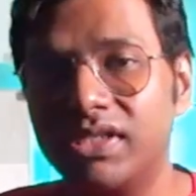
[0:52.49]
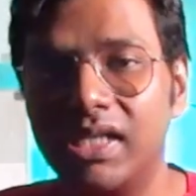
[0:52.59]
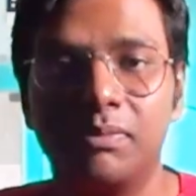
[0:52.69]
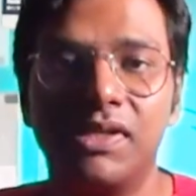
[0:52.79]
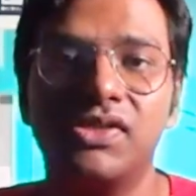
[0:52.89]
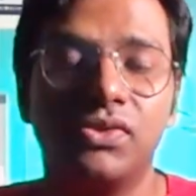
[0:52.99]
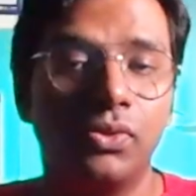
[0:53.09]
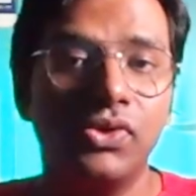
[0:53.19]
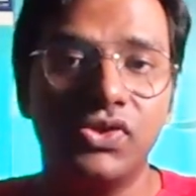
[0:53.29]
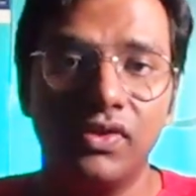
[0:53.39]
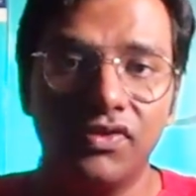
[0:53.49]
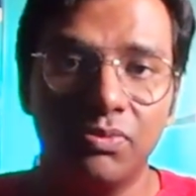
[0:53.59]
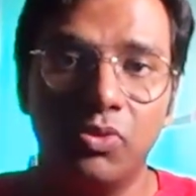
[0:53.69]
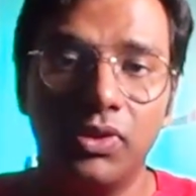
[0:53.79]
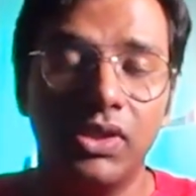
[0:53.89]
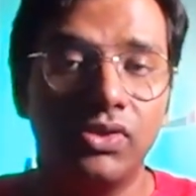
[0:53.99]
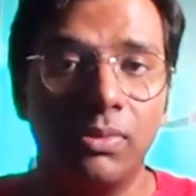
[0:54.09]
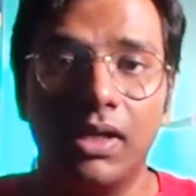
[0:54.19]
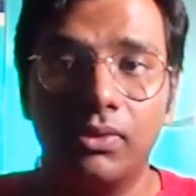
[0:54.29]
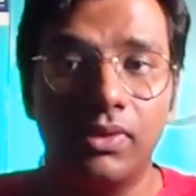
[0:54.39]
That means no history of smoking,
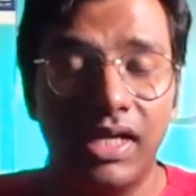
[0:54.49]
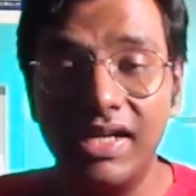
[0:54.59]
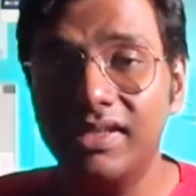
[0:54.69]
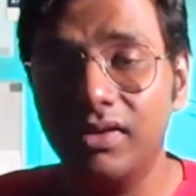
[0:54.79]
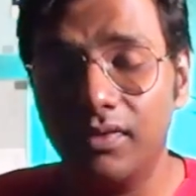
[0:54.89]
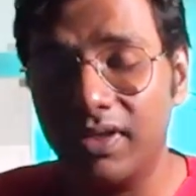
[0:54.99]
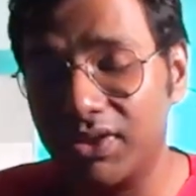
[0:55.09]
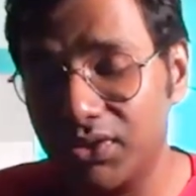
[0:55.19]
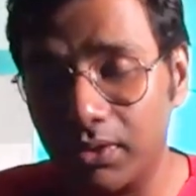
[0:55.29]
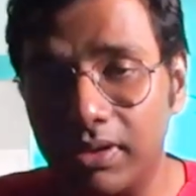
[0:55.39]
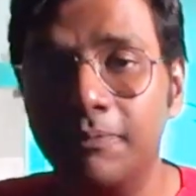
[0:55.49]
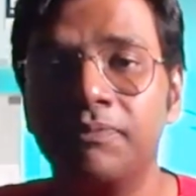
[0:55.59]
tobacco or anything of that sort.